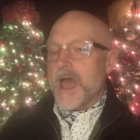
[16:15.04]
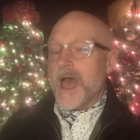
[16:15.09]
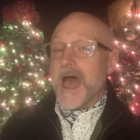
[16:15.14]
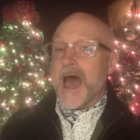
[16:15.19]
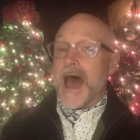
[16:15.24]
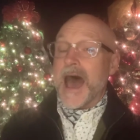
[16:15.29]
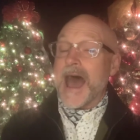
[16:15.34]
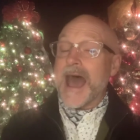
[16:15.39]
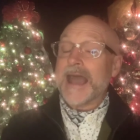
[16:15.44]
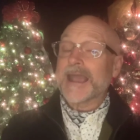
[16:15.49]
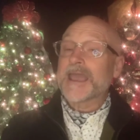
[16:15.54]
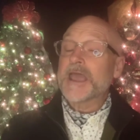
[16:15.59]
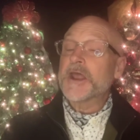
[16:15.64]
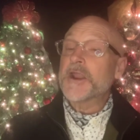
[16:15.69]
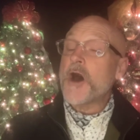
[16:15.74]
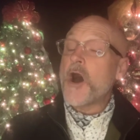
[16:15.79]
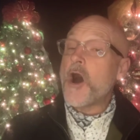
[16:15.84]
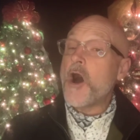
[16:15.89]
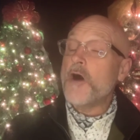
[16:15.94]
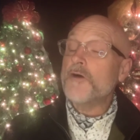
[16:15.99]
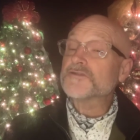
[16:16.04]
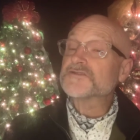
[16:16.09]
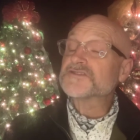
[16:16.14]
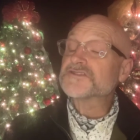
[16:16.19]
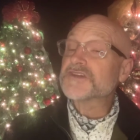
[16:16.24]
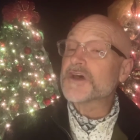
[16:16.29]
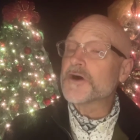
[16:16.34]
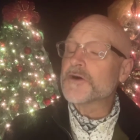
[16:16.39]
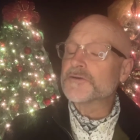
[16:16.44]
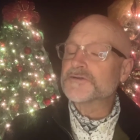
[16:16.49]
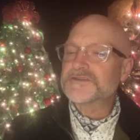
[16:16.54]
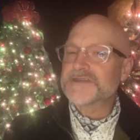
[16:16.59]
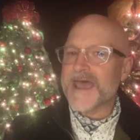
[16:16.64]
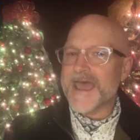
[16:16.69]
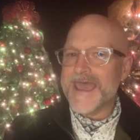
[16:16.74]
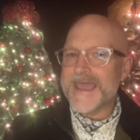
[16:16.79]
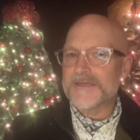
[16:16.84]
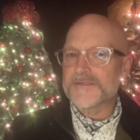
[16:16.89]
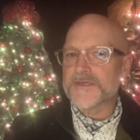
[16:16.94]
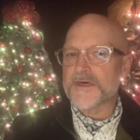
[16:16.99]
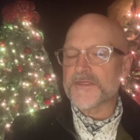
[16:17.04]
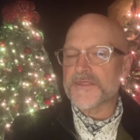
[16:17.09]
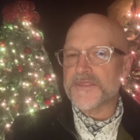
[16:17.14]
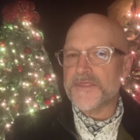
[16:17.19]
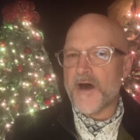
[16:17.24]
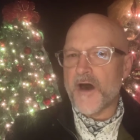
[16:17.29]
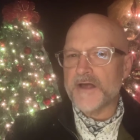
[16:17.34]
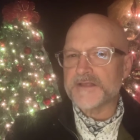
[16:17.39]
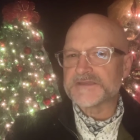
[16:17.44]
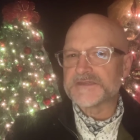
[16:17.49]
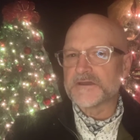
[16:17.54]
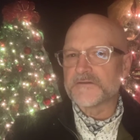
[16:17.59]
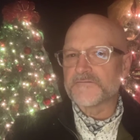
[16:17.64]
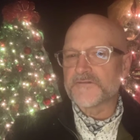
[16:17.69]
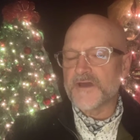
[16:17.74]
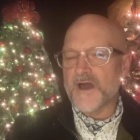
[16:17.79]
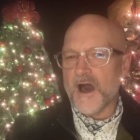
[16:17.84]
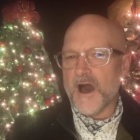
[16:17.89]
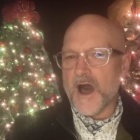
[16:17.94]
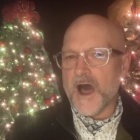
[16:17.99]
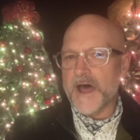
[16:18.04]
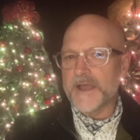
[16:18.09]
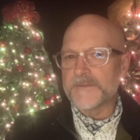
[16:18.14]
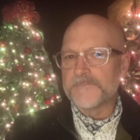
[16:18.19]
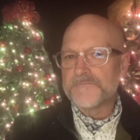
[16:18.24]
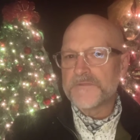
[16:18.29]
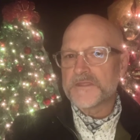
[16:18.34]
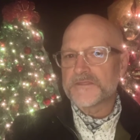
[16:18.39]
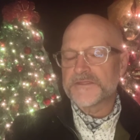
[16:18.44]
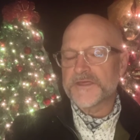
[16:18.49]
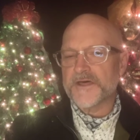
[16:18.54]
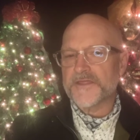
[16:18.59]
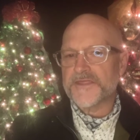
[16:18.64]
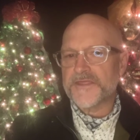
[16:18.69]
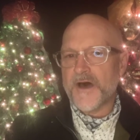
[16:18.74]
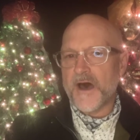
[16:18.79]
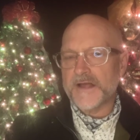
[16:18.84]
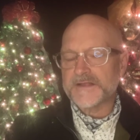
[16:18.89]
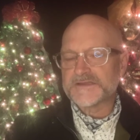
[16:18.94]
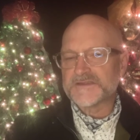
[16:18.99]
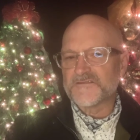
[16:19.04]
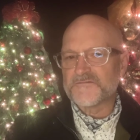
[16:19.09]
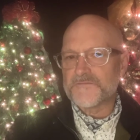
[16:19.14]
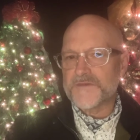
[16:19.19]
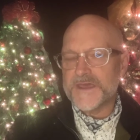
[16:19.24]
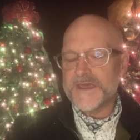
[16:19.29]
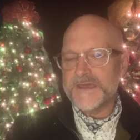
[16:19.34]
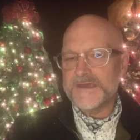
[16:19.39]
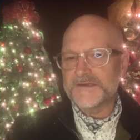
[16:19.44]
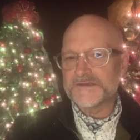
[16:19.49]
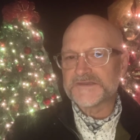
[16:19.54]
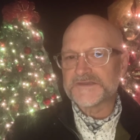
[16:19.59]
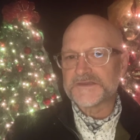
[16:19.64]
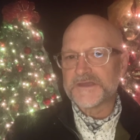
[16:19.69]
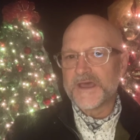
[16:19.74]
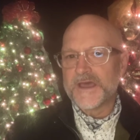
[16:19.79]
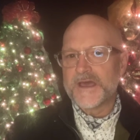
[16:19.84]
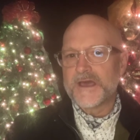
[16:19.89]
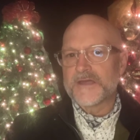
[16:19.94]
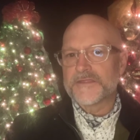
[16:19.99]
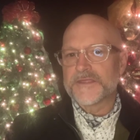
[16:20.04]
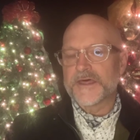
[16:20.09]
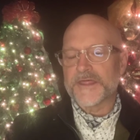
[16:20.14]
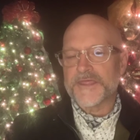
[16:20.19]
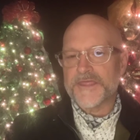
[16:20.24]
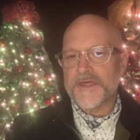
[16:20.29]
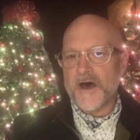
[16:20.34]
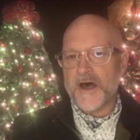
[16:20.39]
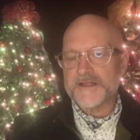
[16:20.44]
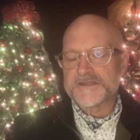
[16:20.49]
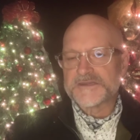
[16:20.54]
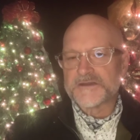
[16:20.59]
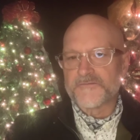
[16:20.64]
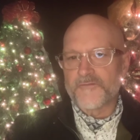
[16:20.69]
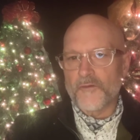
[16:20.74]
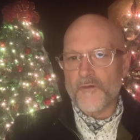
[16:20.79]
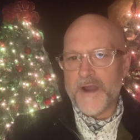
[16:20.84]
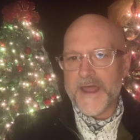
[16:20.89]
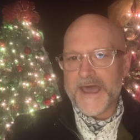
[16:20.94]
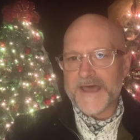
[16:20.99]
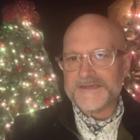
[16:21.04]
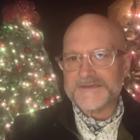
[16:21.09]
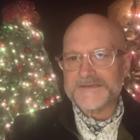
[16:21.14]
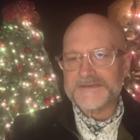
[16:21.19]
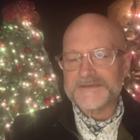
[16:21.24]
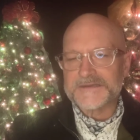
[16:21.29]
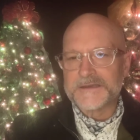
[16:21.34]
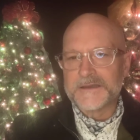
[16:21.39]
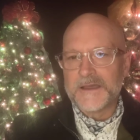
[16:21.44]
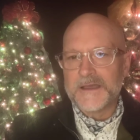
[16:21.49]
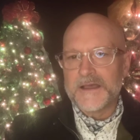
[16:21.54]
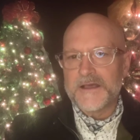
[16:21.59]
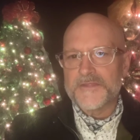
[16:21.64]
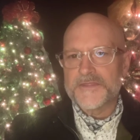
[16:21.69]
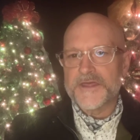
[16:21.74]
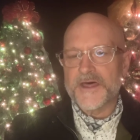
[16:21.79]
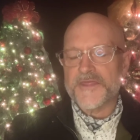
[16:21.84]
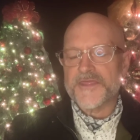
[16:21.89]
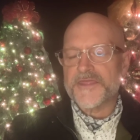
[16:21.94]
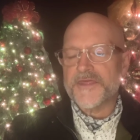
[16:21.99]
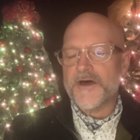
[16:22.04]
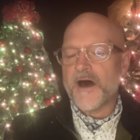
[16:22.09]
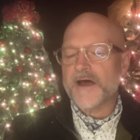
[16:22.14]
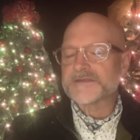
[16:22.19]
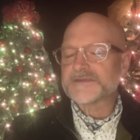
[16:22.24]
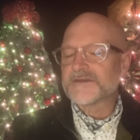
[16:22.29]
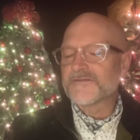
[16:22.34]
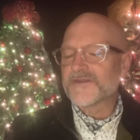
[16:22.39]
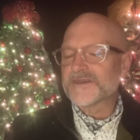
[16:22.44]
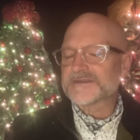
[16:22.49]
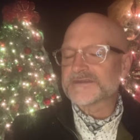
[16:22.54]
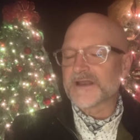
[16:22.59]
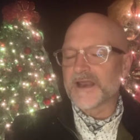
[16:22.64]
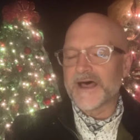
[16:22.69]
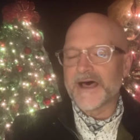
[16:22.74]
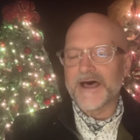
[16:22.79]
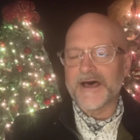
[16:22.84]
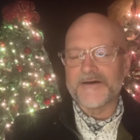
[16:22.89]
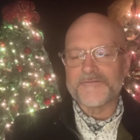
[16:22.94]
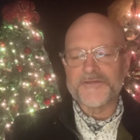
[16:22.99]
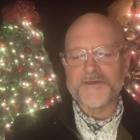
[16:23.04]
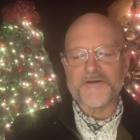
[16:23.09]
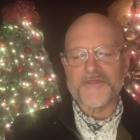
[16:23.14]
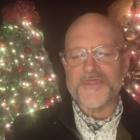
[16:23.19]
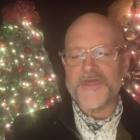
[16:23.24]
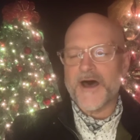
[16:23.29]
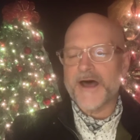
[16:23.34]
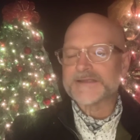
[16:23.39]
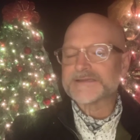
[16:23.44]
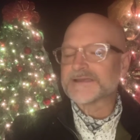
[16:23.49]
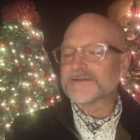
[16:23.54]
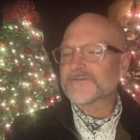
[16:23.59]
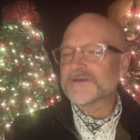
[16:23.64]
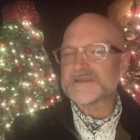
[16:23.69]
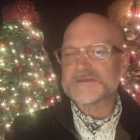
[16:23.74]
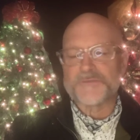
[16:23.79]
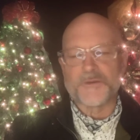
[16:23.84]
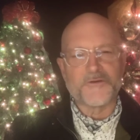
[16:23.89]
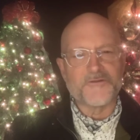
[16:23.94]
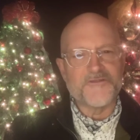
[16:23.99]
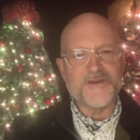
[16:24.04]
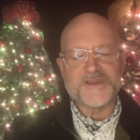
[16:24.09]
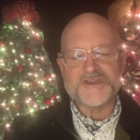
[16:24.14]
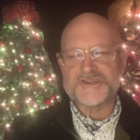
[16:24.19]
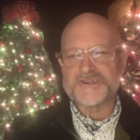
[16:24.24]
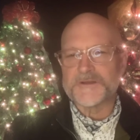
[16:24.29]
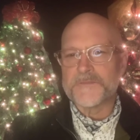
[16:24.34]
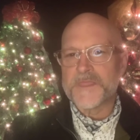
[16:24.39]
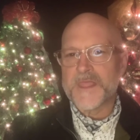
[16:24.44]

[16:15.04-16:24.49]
I can also take the thoughts of God, the thoughts of peace, the thoughts of rest, the thoughts of His love, the thoughts of His provision,